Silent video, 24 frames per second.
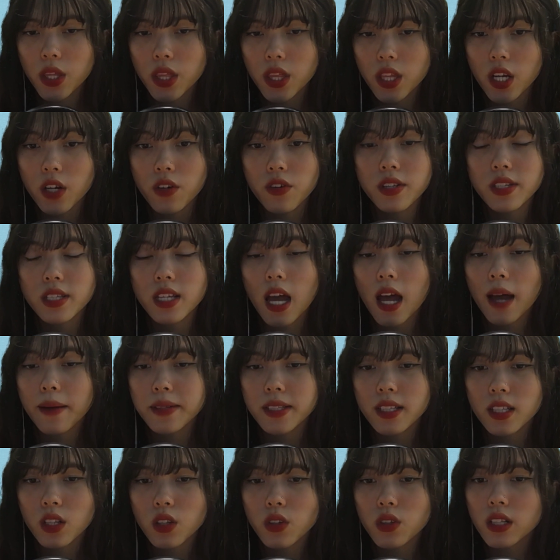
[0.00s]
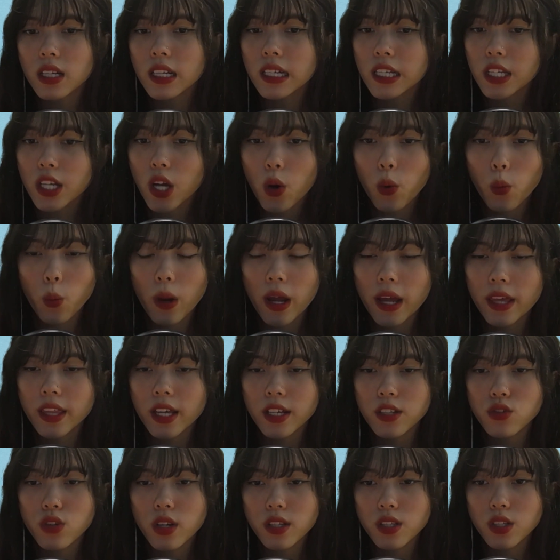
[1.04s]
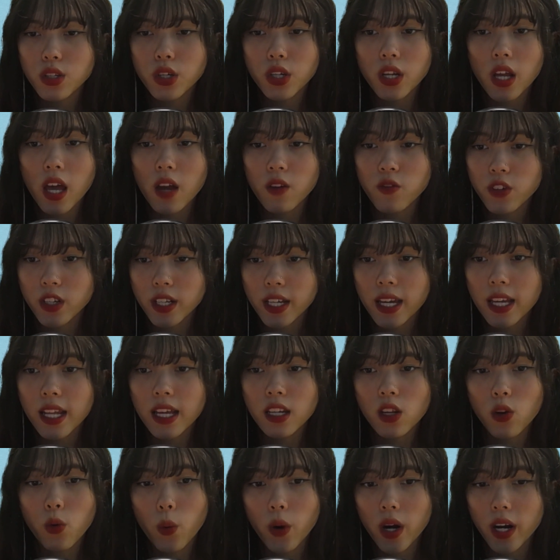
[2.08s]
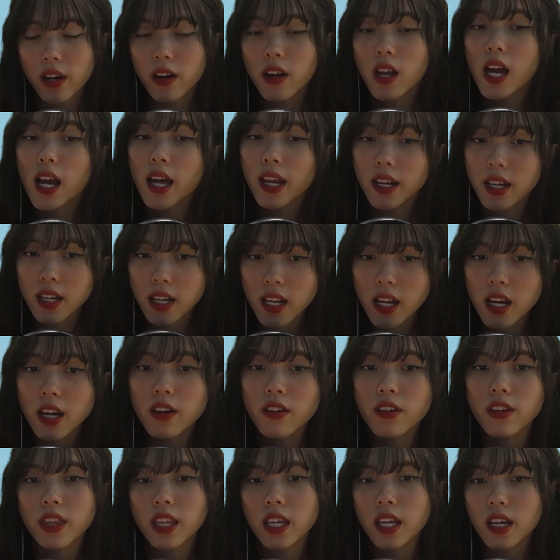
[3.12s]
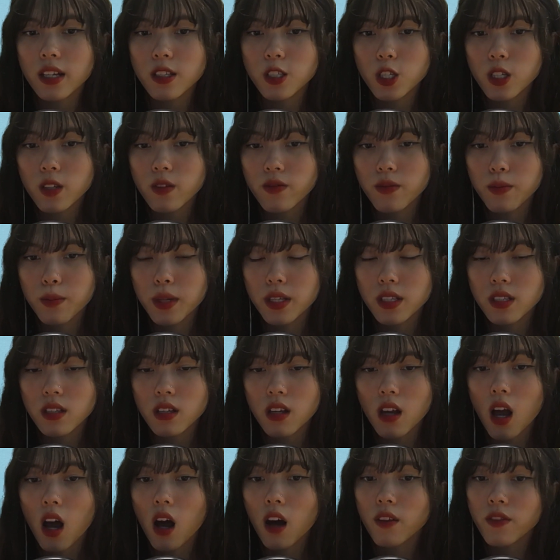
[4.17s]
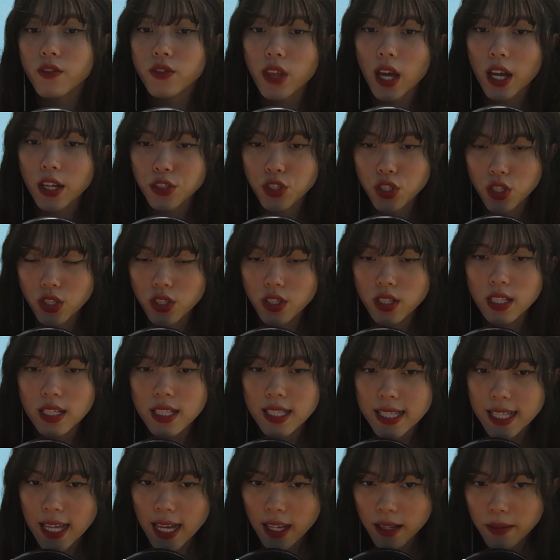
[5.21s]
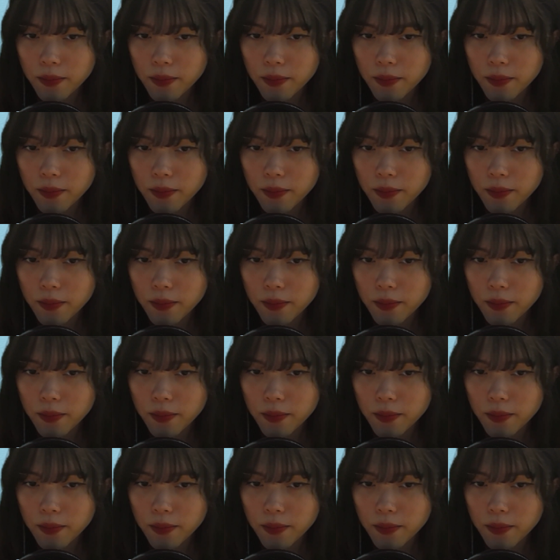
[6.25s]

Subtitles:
There is absolutely no way that Truss could ever get anywhere near the achievements of Thatcher, he said.